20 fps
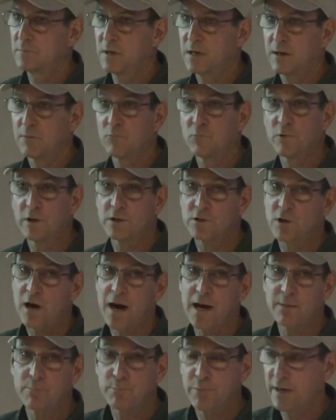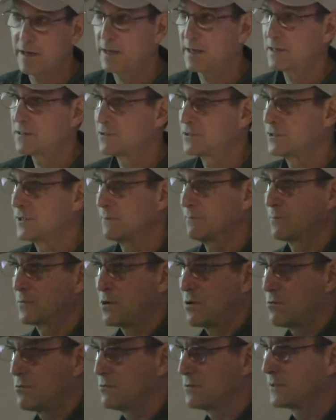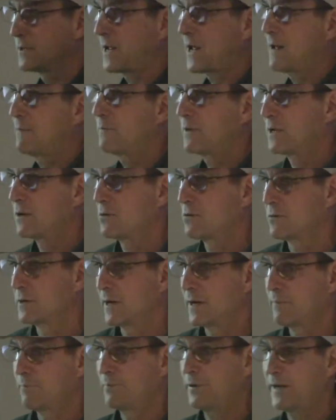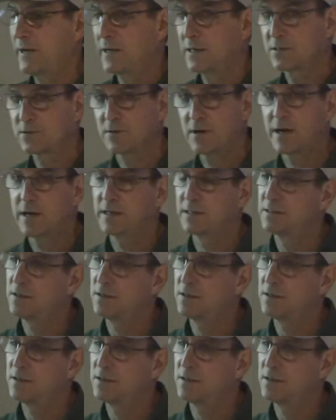Uh, we tried pigs. Jim Cohen got me going on pigs, right?